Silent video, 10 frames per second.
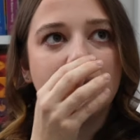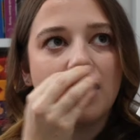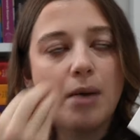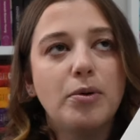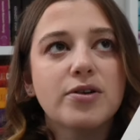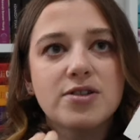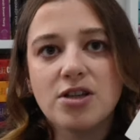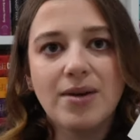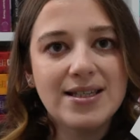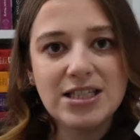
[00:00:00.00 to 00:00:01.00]
her books are
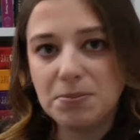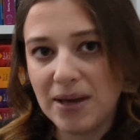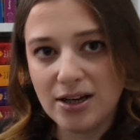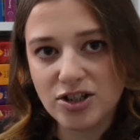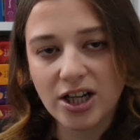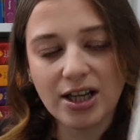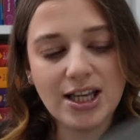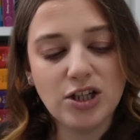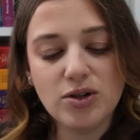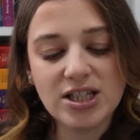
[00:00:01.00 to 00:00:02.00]
so easy to binge. Like,
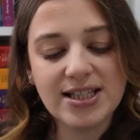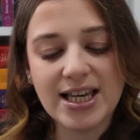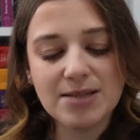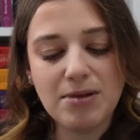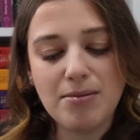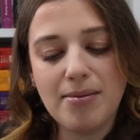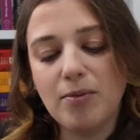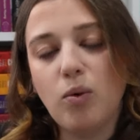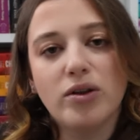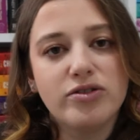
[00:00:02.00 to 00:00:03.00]
it usually takes me maybe
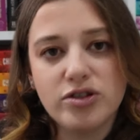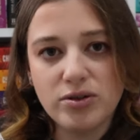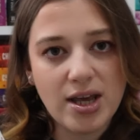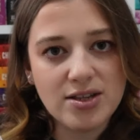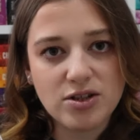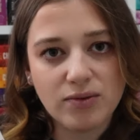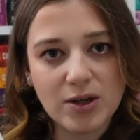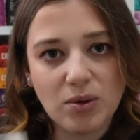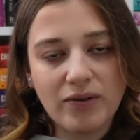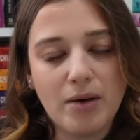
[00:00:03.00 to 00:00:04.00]
one to two days to
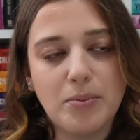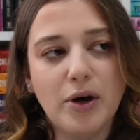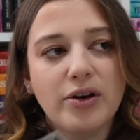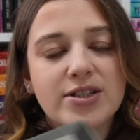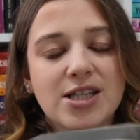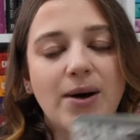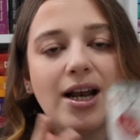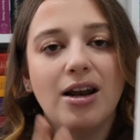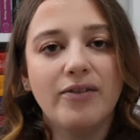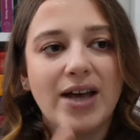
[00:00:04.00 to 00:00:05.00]
read one of her books, so I
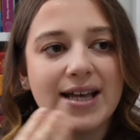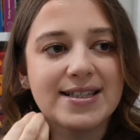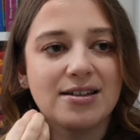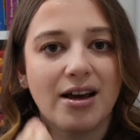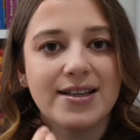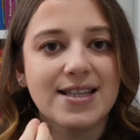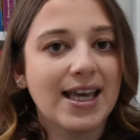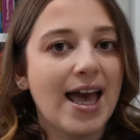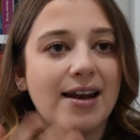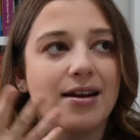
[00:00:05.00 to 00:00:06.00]
love it as a nice,
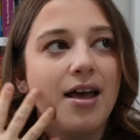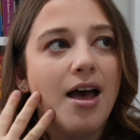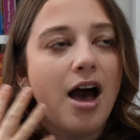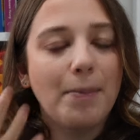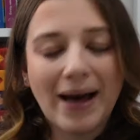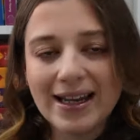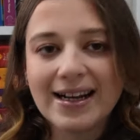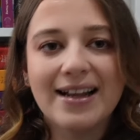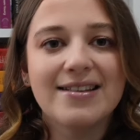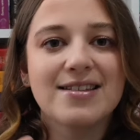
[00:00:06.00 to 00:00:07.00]
again, a palette
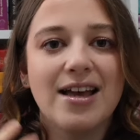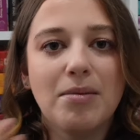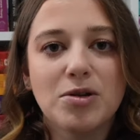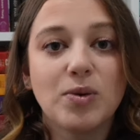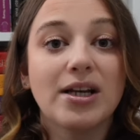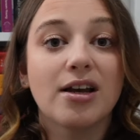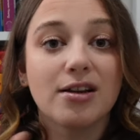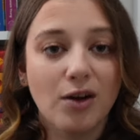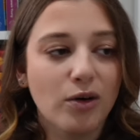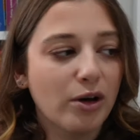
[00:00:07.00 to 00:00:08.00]
cleanser in between, like,
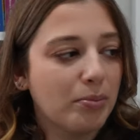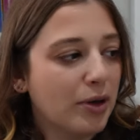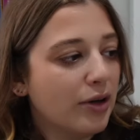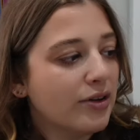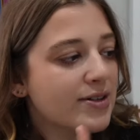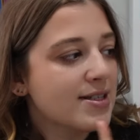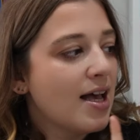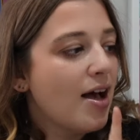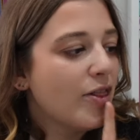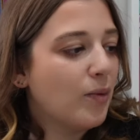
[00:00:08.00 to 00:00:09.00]
longer books.
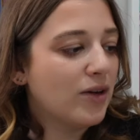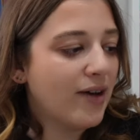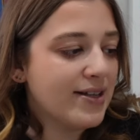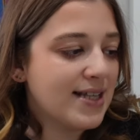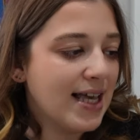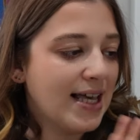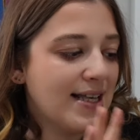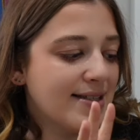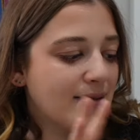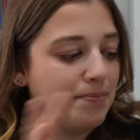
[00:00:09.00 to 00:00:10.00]
The One of Us
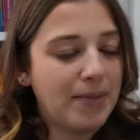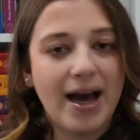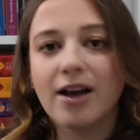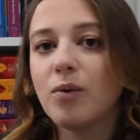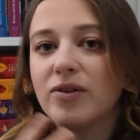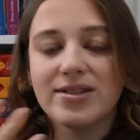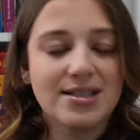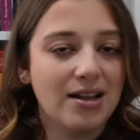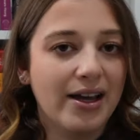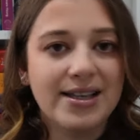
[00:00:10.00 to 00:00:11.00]
Is Back, One of Us
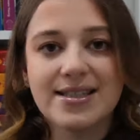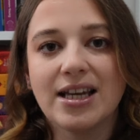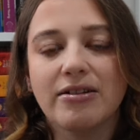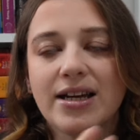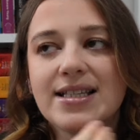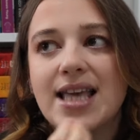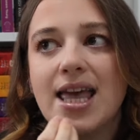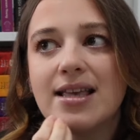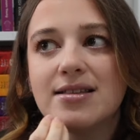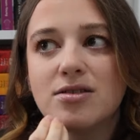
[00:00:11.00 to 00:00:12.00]
Is Lying series
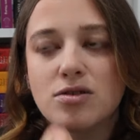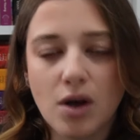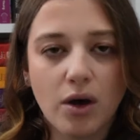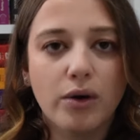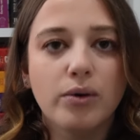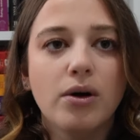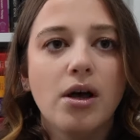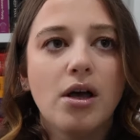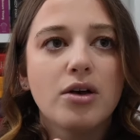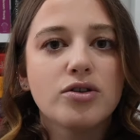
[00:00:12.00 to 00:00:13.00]
is so,
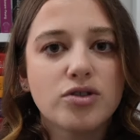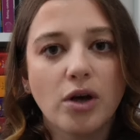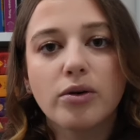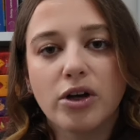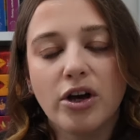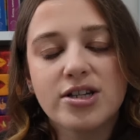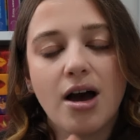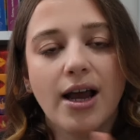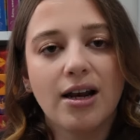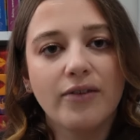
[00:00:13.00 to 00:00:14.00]
so good.
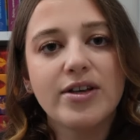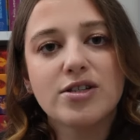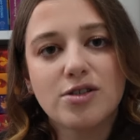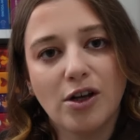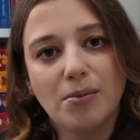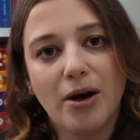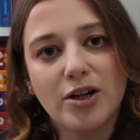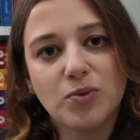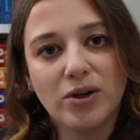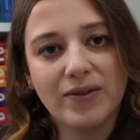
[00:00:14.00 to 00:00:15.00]
I love it so
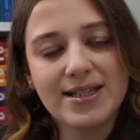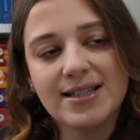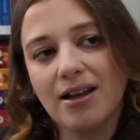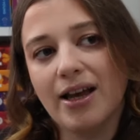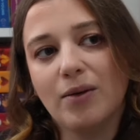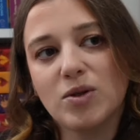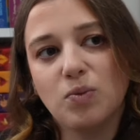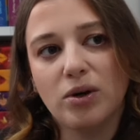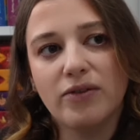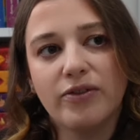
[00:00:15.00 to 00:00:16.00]
much. One of Us Is Lying was
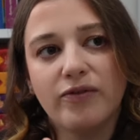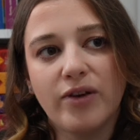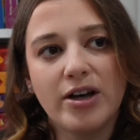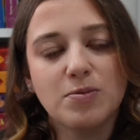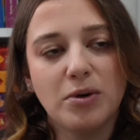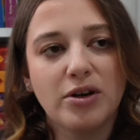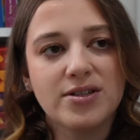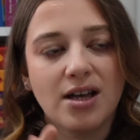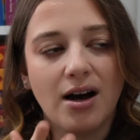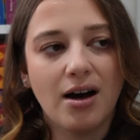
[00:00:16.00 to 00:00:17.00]
one of the first books
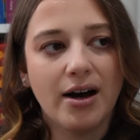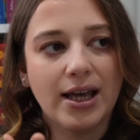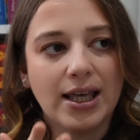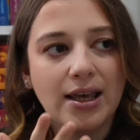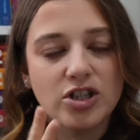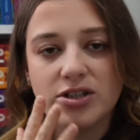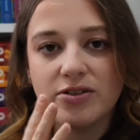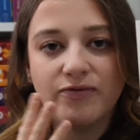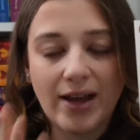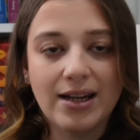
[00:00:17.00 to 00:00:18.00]
that I
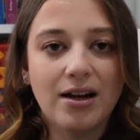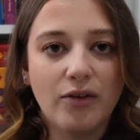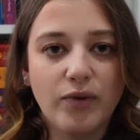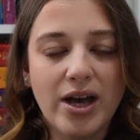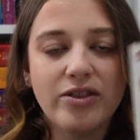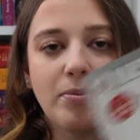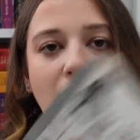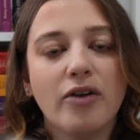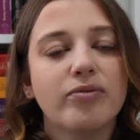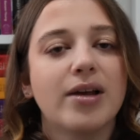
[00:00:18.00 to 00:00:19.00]
just fell in love with,
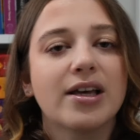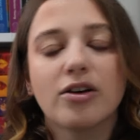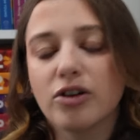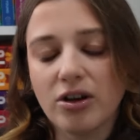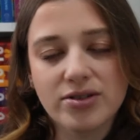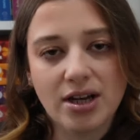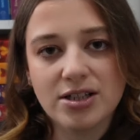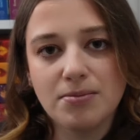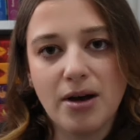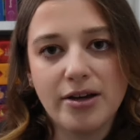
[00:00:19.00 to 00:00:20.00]
apart from, like, A Good Girl's Guide
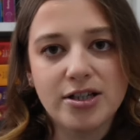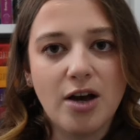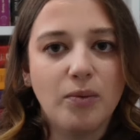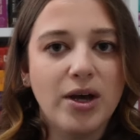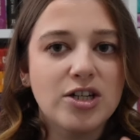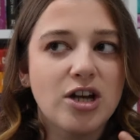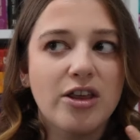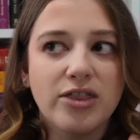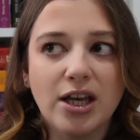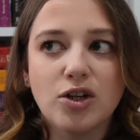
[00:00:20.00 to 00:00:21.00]
to Murder, which I
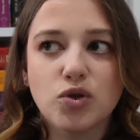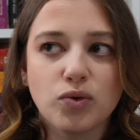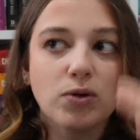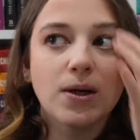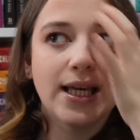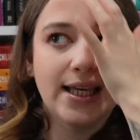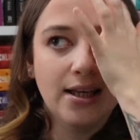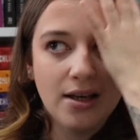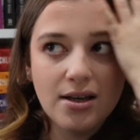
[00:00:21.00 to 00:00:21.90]
think truly